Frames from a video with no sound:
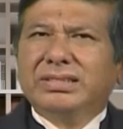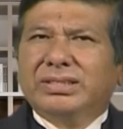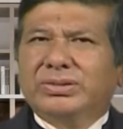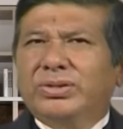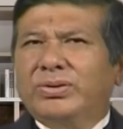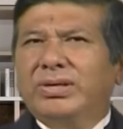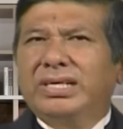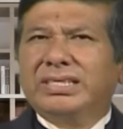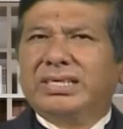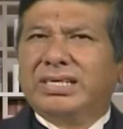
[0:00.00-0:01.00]
Not
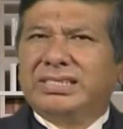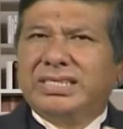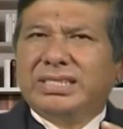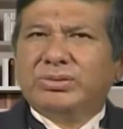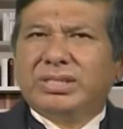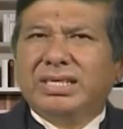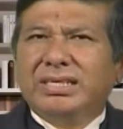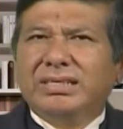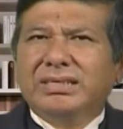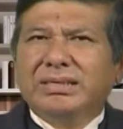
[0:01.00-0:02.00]
only the constitution
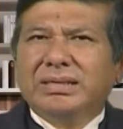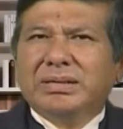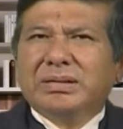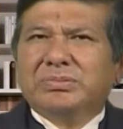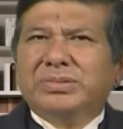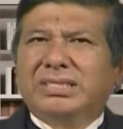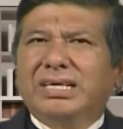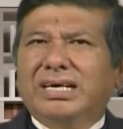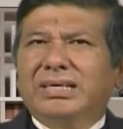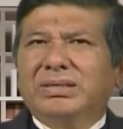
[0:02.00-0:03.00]
but
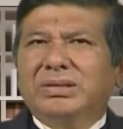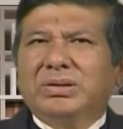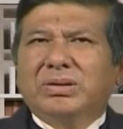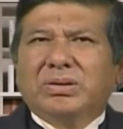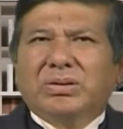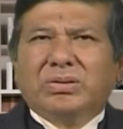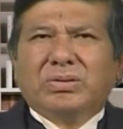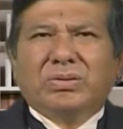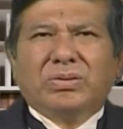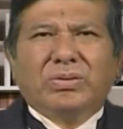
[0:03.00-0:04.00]
the
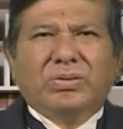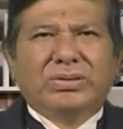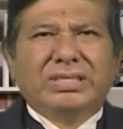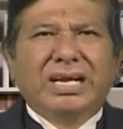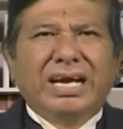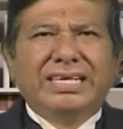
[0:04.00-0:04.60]
ordinary